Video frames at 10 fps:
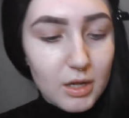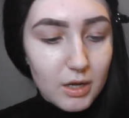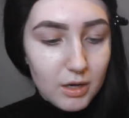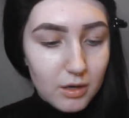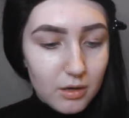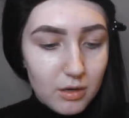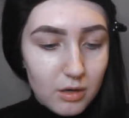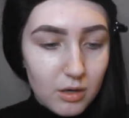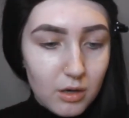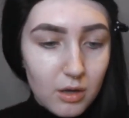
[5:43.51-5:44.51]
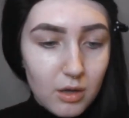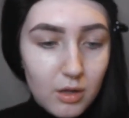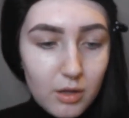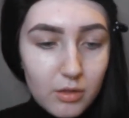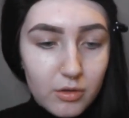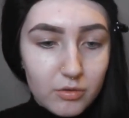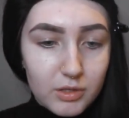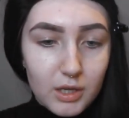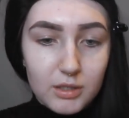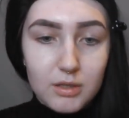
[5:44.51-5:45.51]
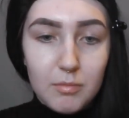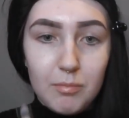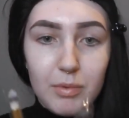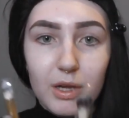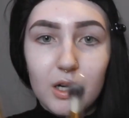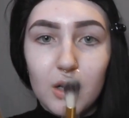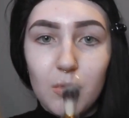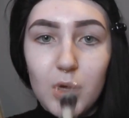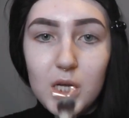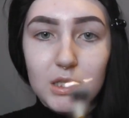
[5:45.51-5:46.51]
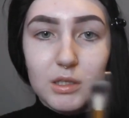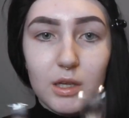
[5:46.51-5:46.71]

then there's like some bigger ones,